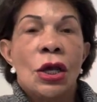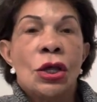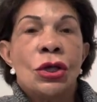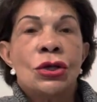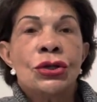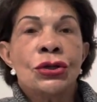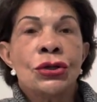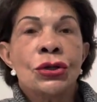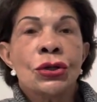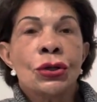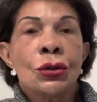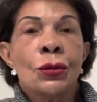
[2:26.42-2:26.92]

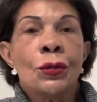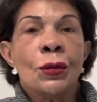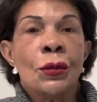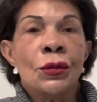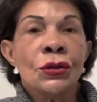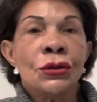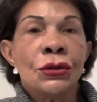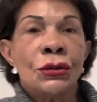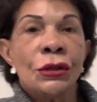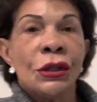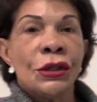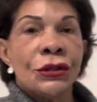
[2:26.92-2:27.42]

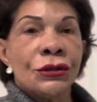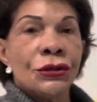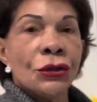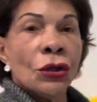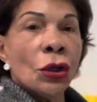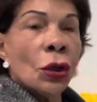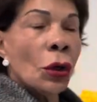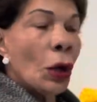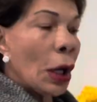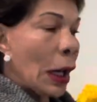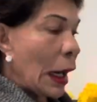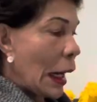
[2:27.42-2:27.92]
If
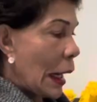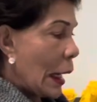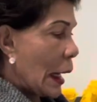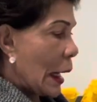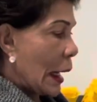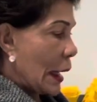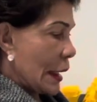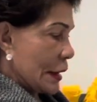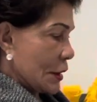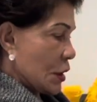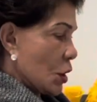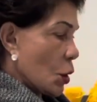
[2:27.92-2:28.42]
you
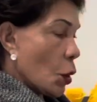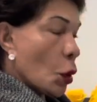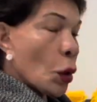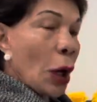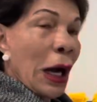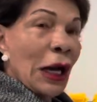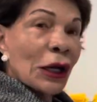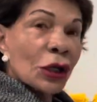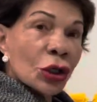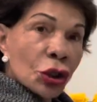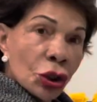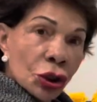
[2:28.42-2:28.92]
add
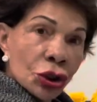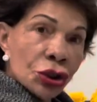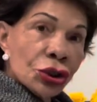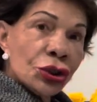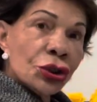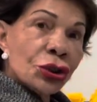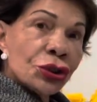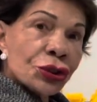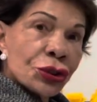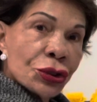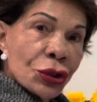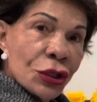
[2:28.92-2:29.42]
a good
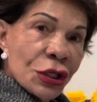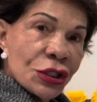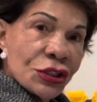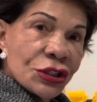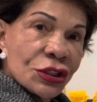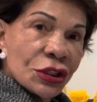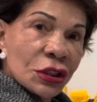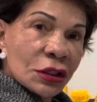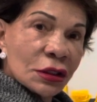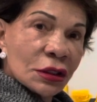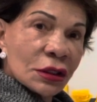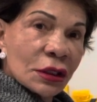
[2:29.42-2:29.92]

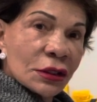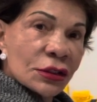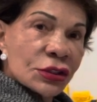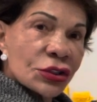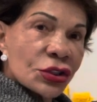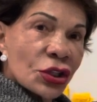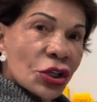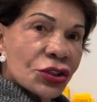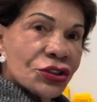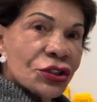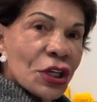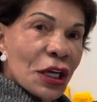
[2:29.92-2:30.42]
nutrition,
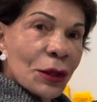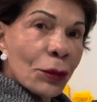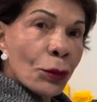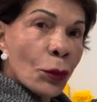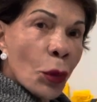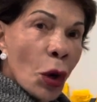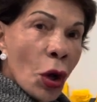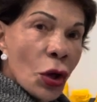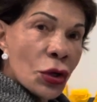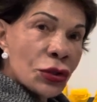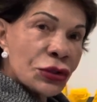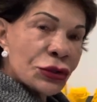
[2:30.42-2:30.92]
such as
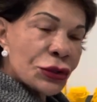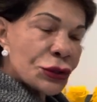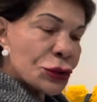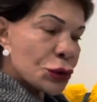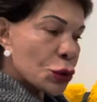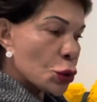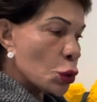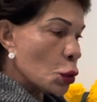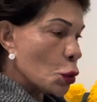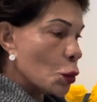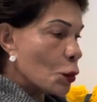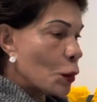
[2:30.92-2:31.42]
bone
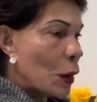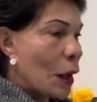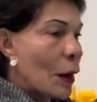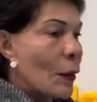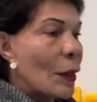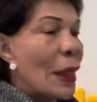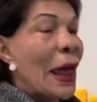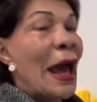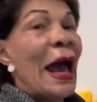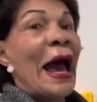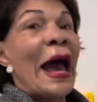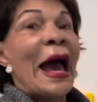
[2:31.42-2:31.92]
soup,
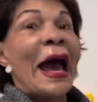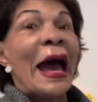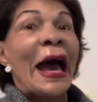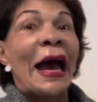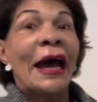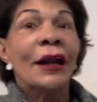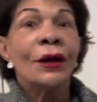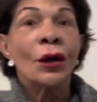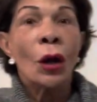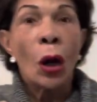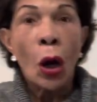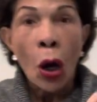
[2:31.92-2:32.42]

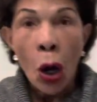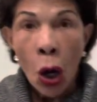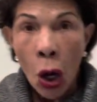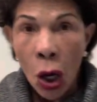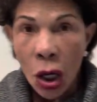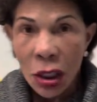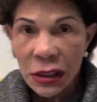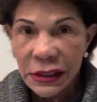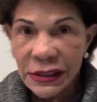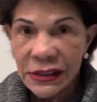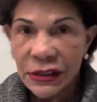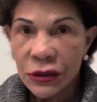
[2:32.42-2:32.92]
and
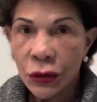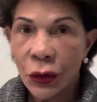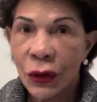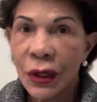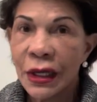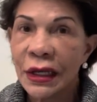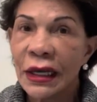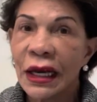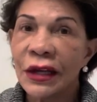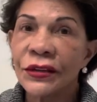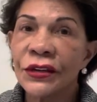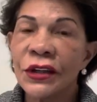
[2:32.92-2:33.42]
also
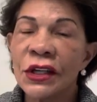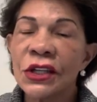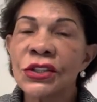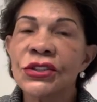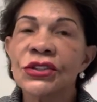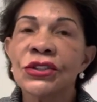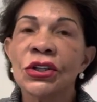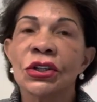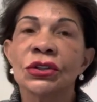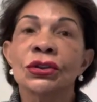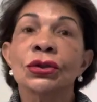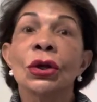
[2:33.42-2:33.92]
in
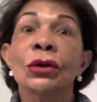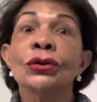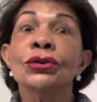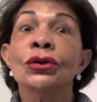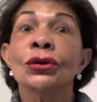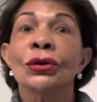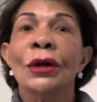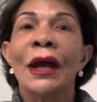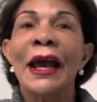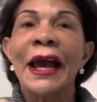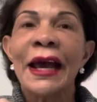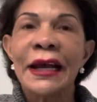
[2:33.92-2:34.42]
addition,
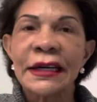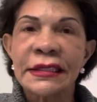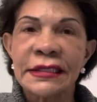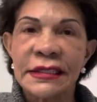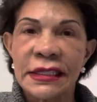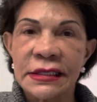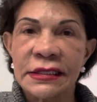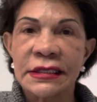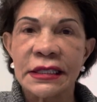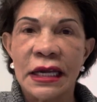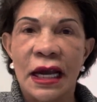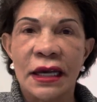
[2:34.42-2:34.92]
your
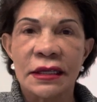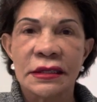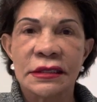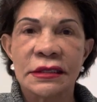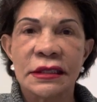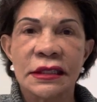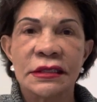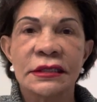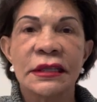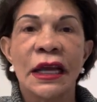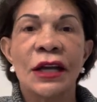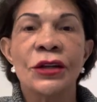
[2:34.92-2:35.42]

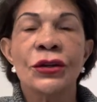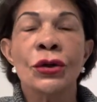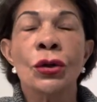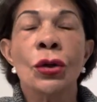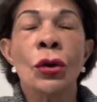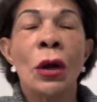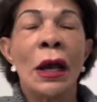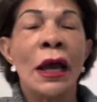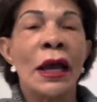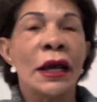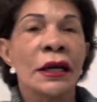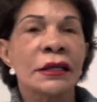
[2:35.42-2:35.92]
exercises, that
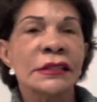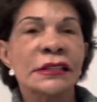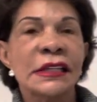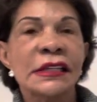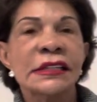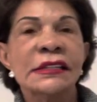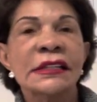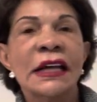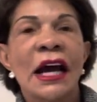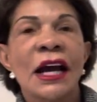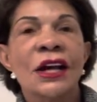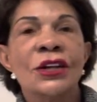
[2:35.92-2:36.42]
you
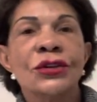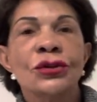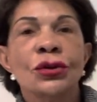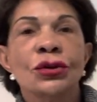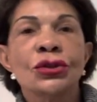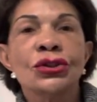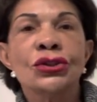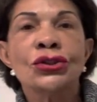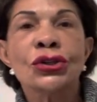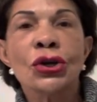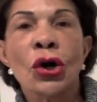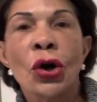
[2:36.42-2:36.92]
exercise
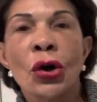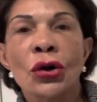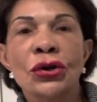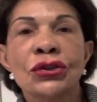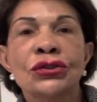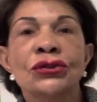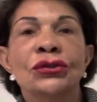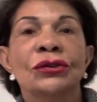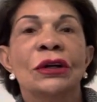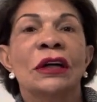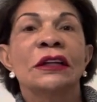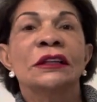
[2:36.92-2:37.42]
your
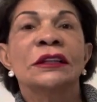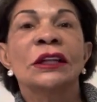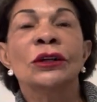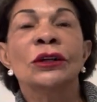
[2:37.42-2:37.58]
joints, your